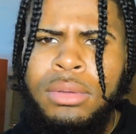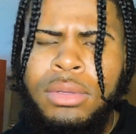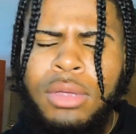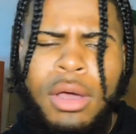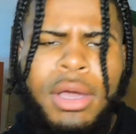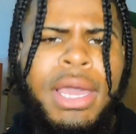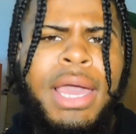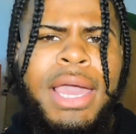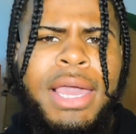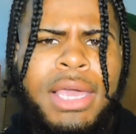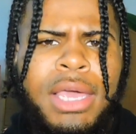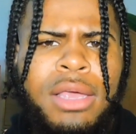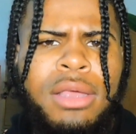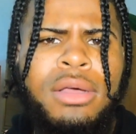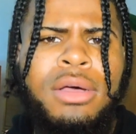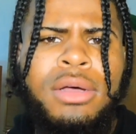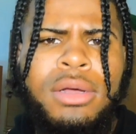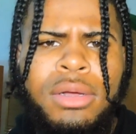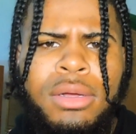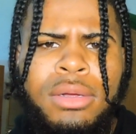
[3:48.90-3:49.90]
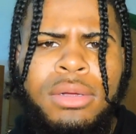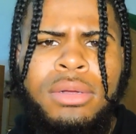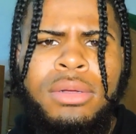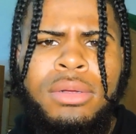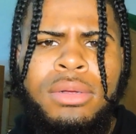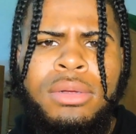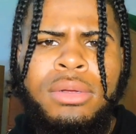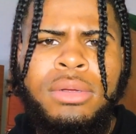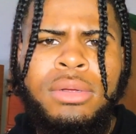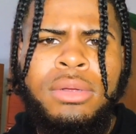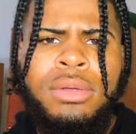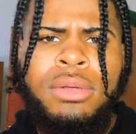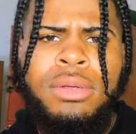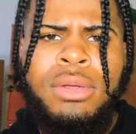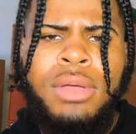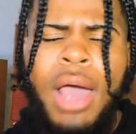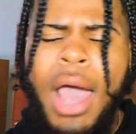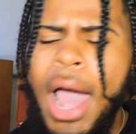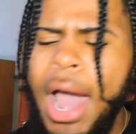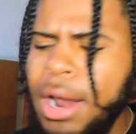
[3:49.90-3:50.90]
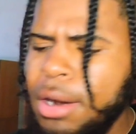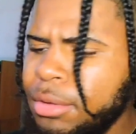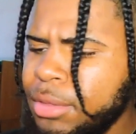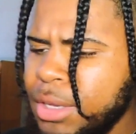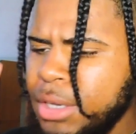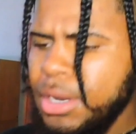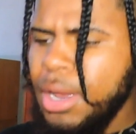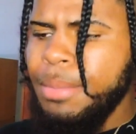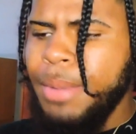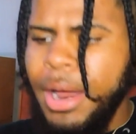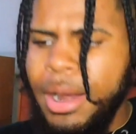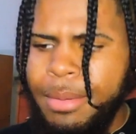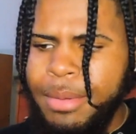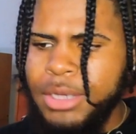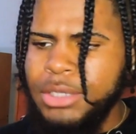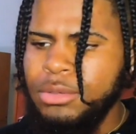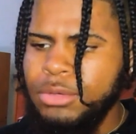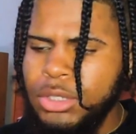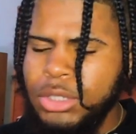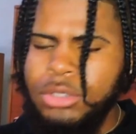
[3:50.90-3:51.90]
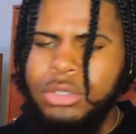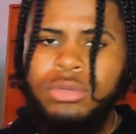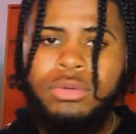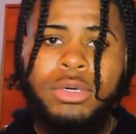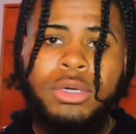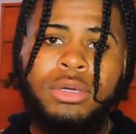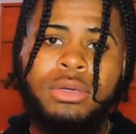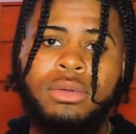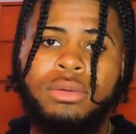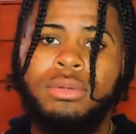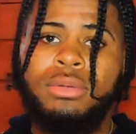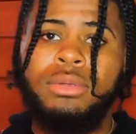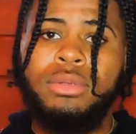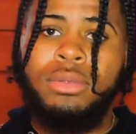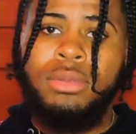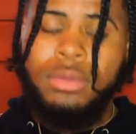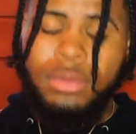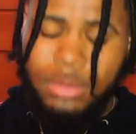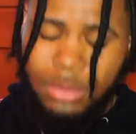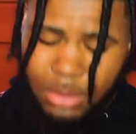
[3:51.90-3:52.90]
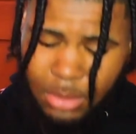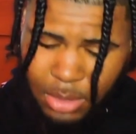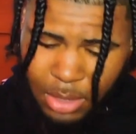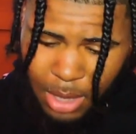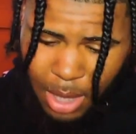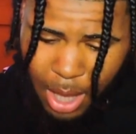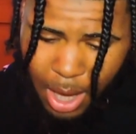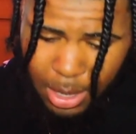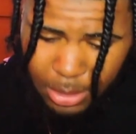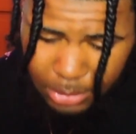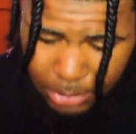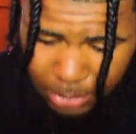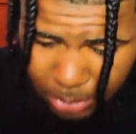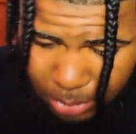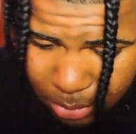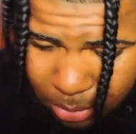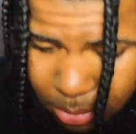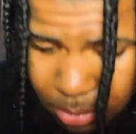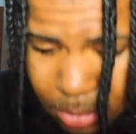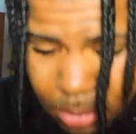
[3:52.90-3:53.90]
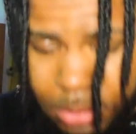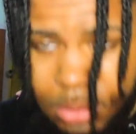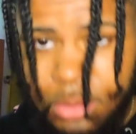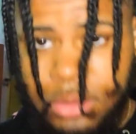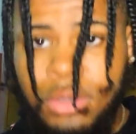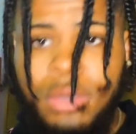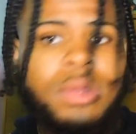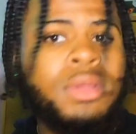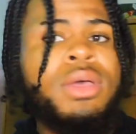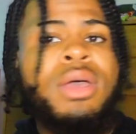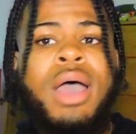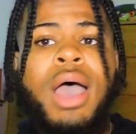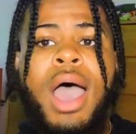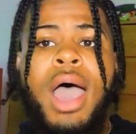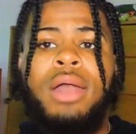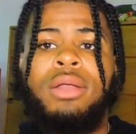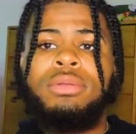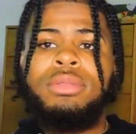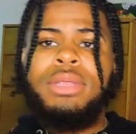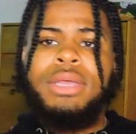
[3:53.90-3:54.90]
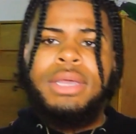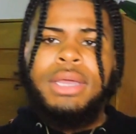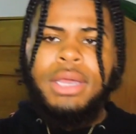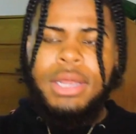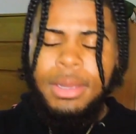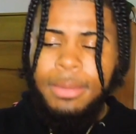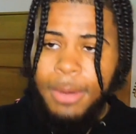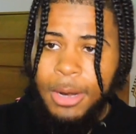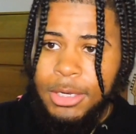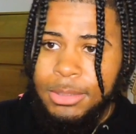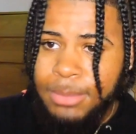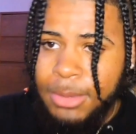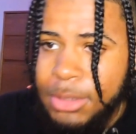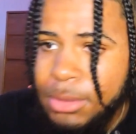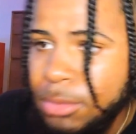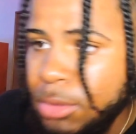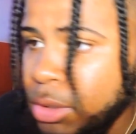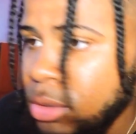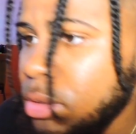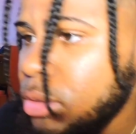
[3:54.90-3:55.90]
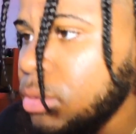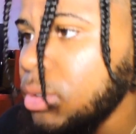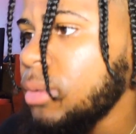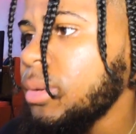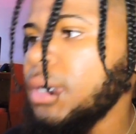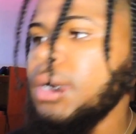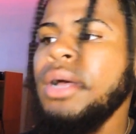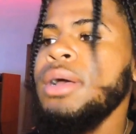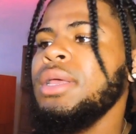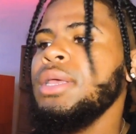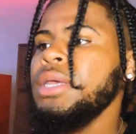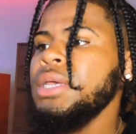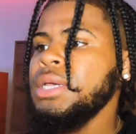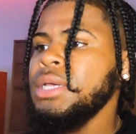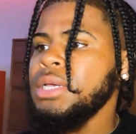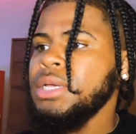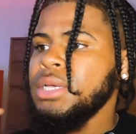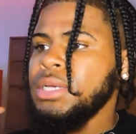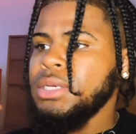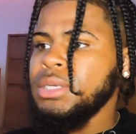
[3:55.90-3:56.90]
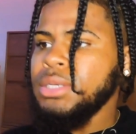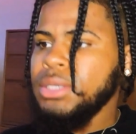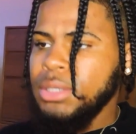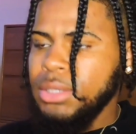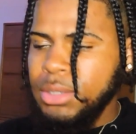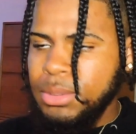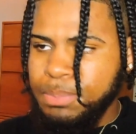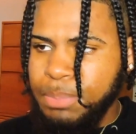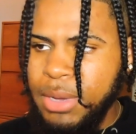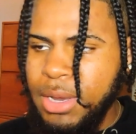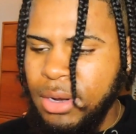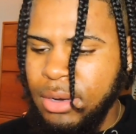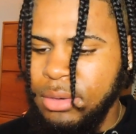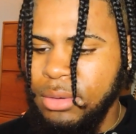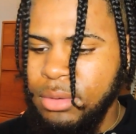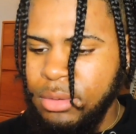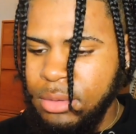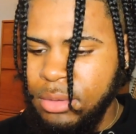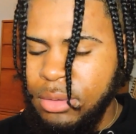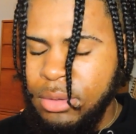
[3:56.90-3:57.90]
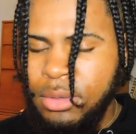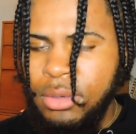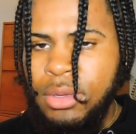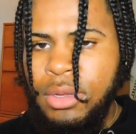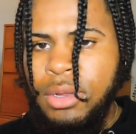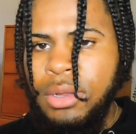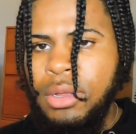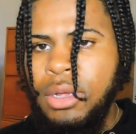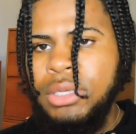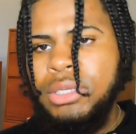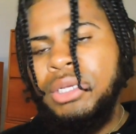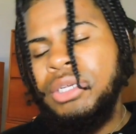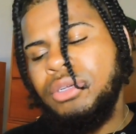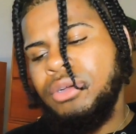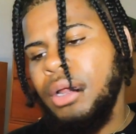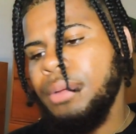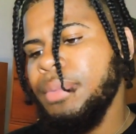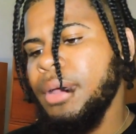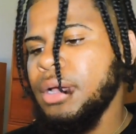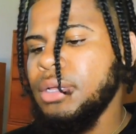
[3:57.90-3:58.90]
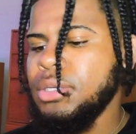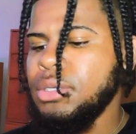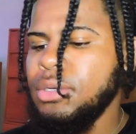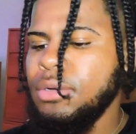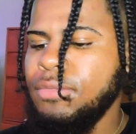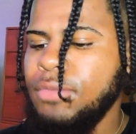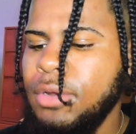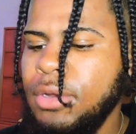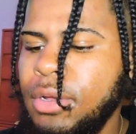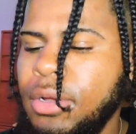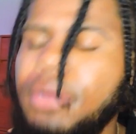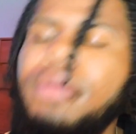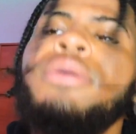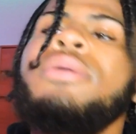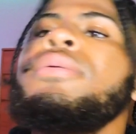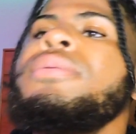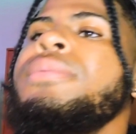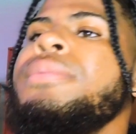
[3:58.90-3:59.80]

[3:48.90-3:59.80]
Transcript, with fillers: Y'all can't, can y'all? I don't think nobody messing with Juice WRLD. Honestly. I don't think anybody's messing with Juice WRLD right now. He's spinning. Let's get straight back into the video.